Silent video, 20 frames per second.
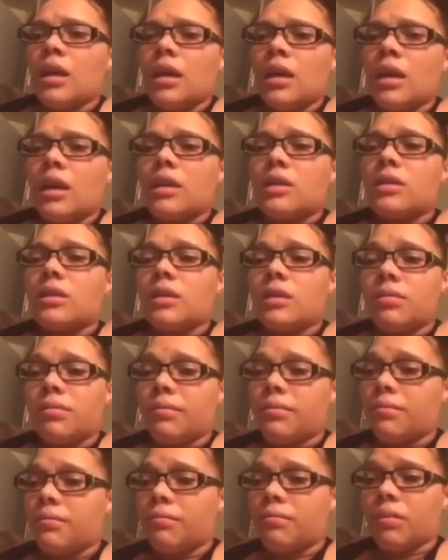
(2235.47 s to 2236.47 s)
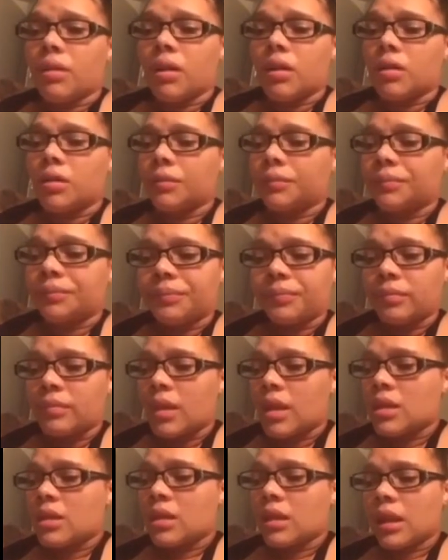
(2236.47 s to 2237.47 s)
It's just, bro,
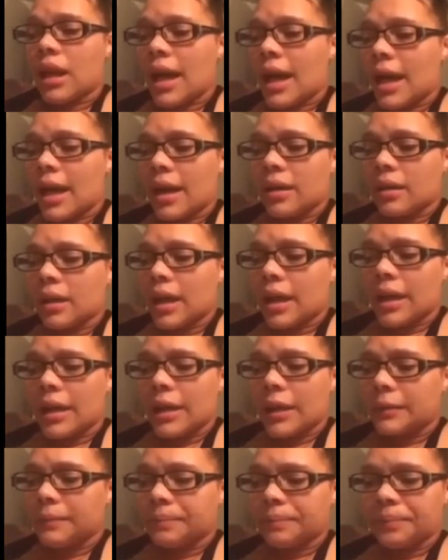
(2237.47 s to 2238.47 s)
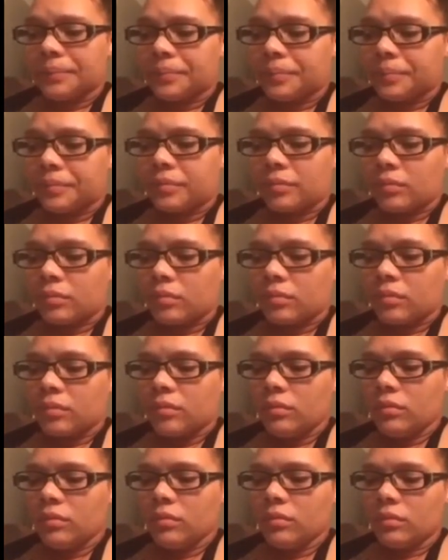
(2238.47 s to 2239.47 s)
it's a lot. Like,
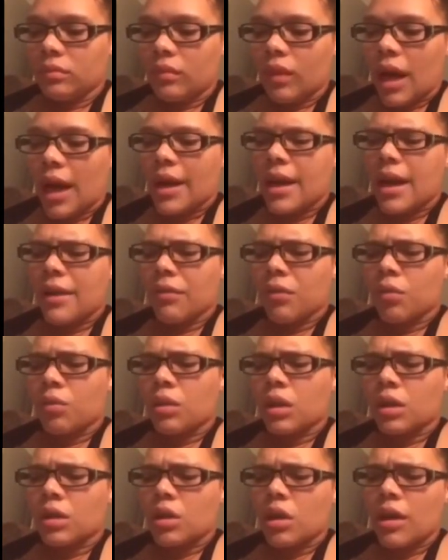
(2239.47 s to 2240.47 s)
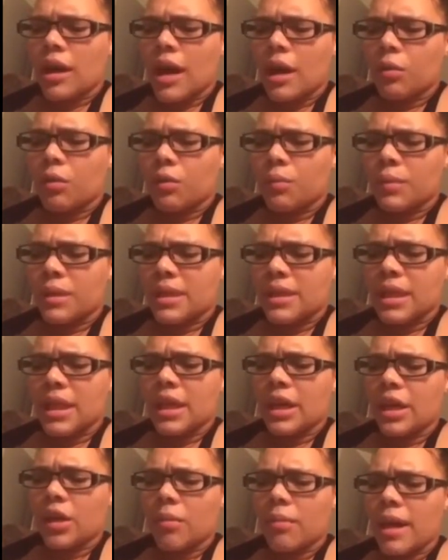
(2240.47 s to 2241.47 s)
I never would have thought I would be
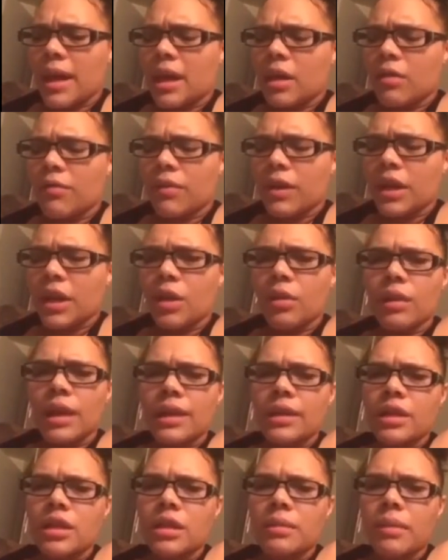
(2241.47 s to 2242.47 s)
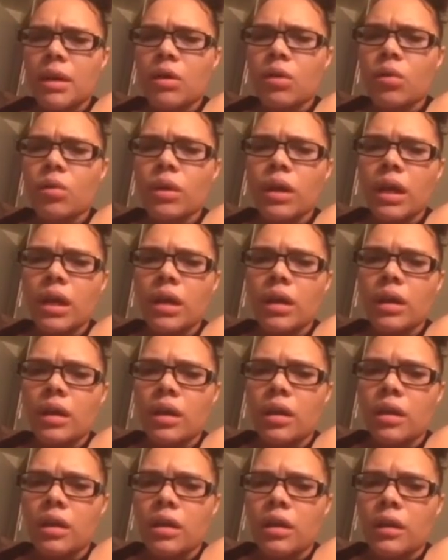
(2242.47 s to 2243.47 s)
sitting here making a video like this about Queen.
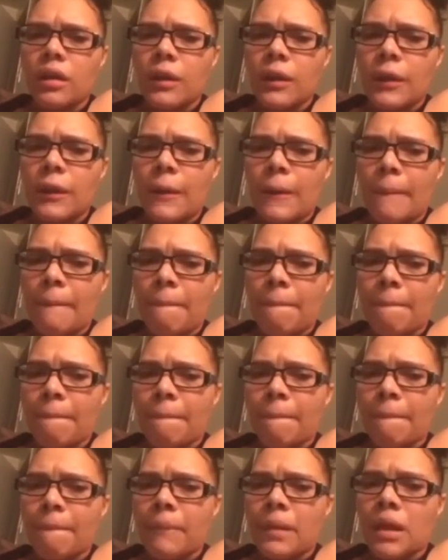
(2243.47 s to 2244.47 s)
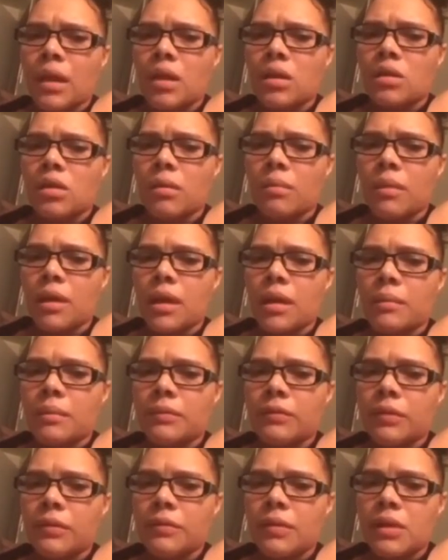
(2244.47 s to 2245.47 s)
He has her mom
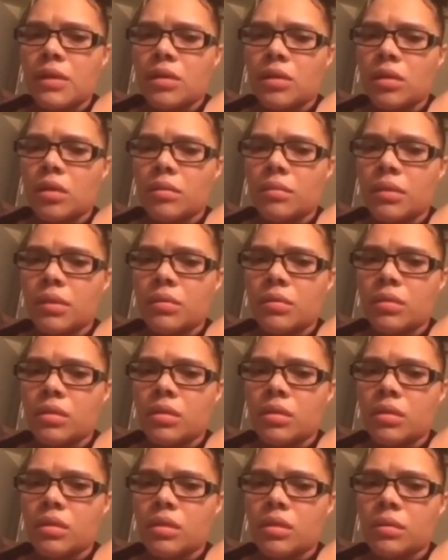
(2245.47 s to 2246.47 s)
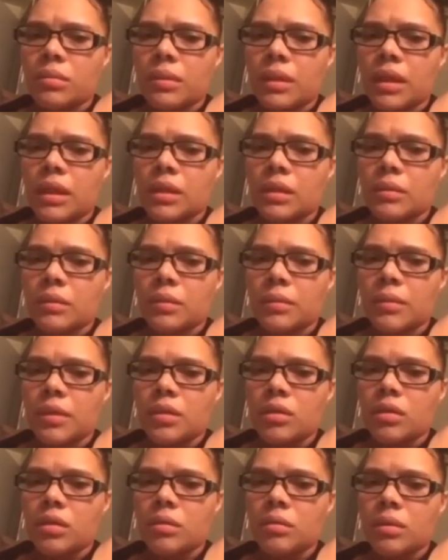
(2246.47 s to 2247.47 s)
before physical abuse. It's possible
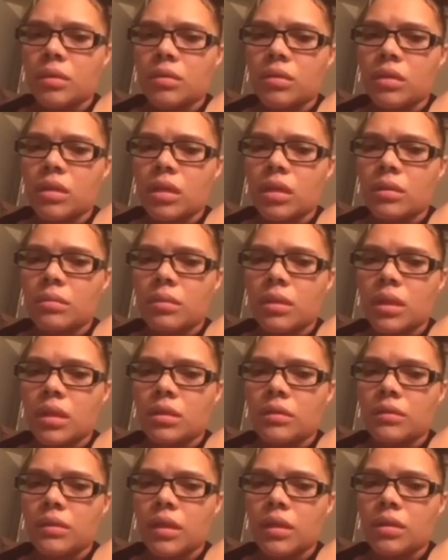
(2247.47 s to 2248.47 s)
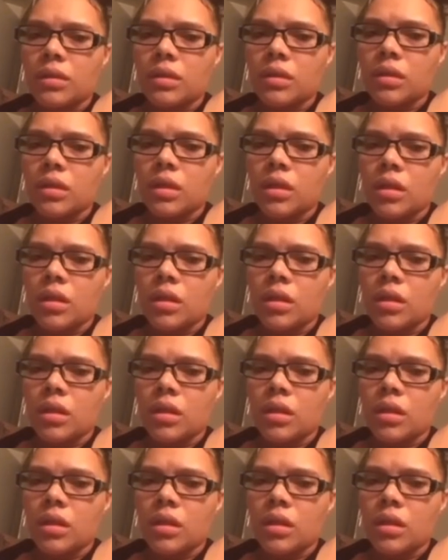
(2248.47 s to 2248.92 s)
mental abuse takes place first.